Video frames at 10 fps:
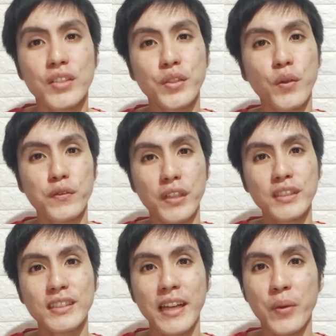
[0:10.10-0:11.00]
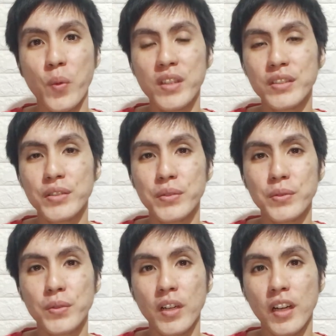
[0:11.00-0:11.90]
So first, I went
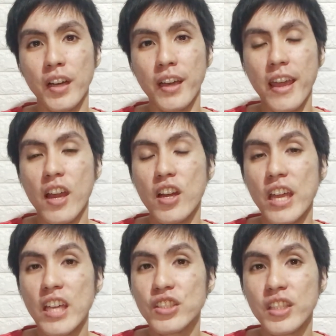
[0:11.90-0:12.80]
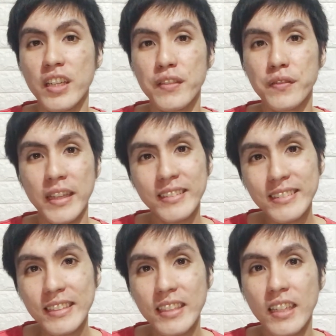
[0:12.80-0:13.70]
to AirAsia event
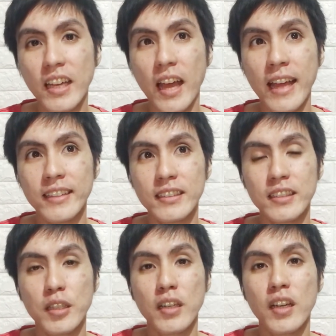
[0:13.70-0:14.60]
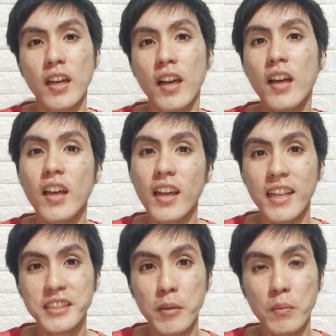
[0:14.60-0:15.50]
at the
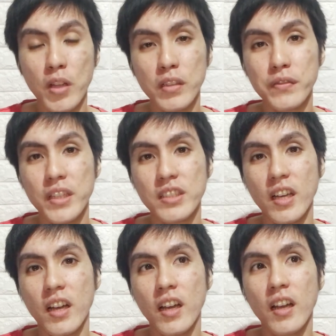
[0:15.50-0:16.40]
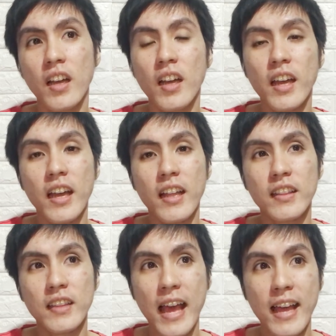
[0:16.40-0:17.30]
SM Mall of Asia
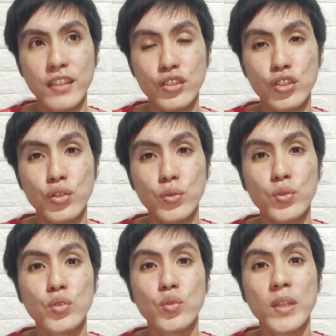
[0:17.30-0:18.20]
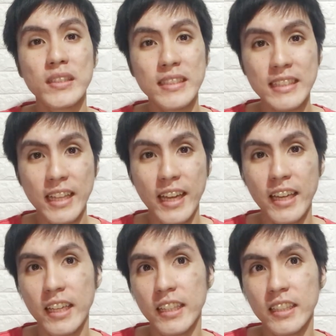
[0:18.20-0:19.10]
last June 29,
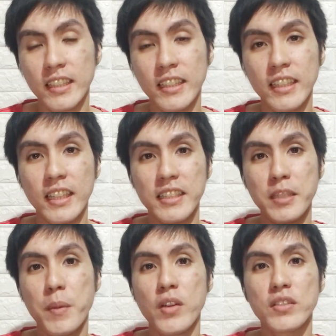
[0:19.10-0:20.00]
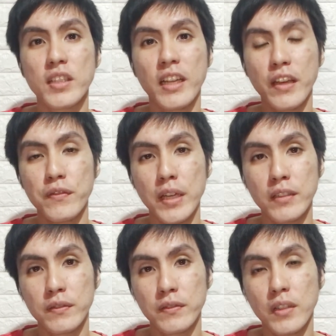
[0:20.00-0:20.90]
kasi meron silang
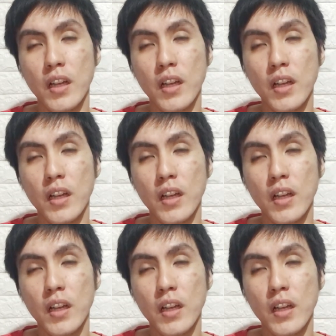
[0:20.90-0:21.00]
event